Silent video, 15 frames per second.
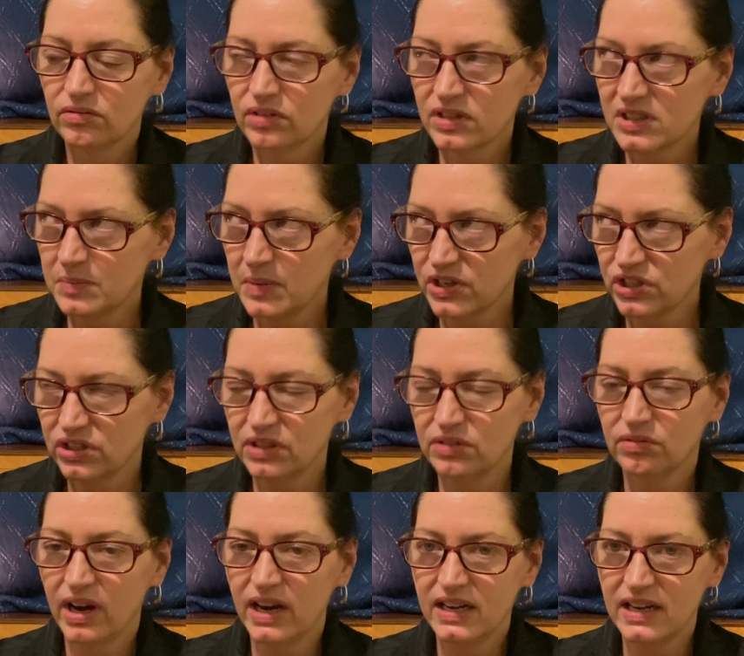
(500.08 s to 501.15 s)
especially
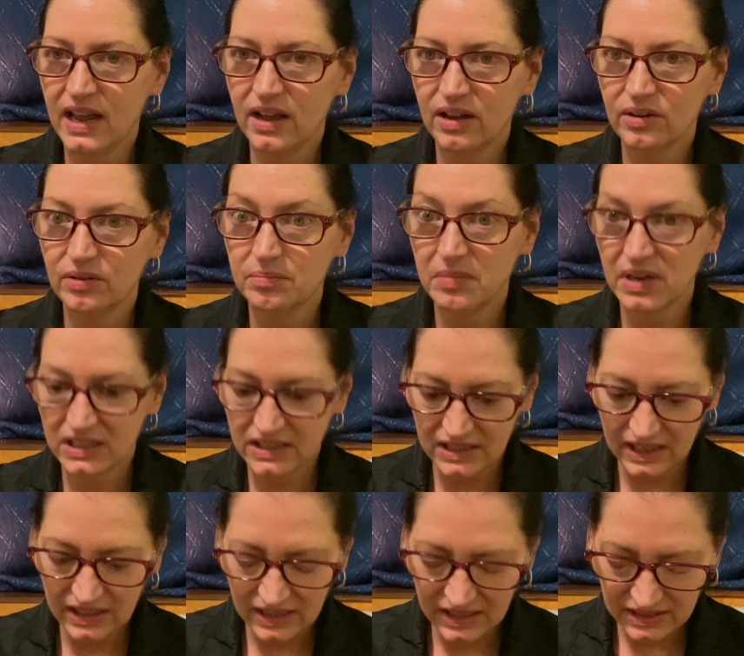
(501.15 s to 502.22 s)
right now,
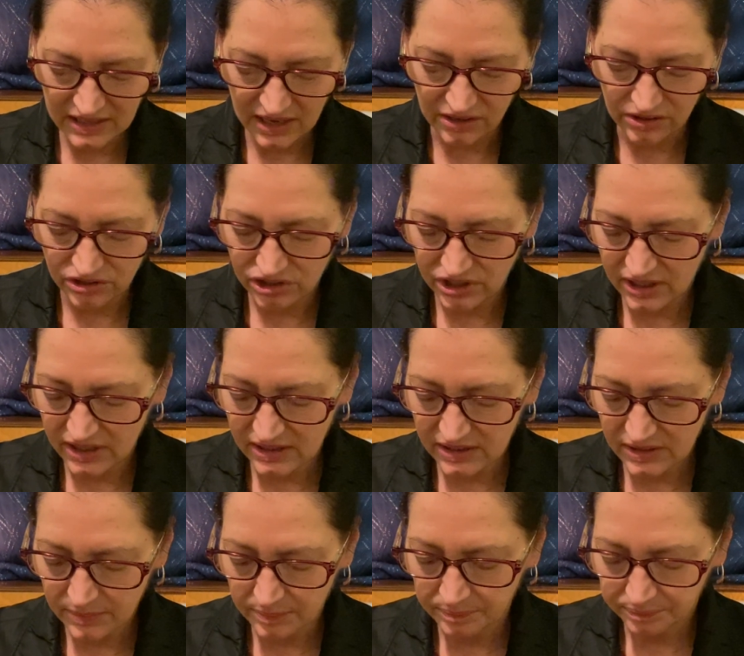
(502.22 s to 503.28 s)
mixing these
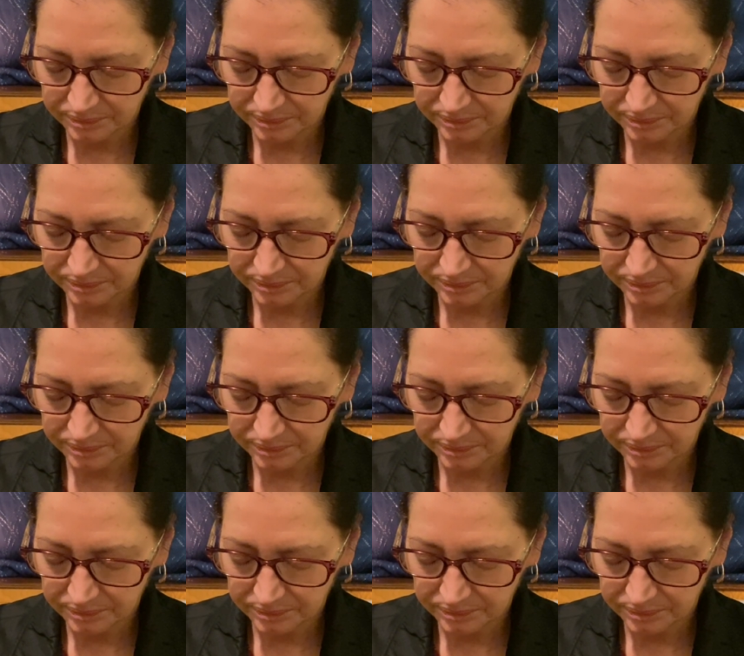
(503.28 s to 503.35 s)
energies.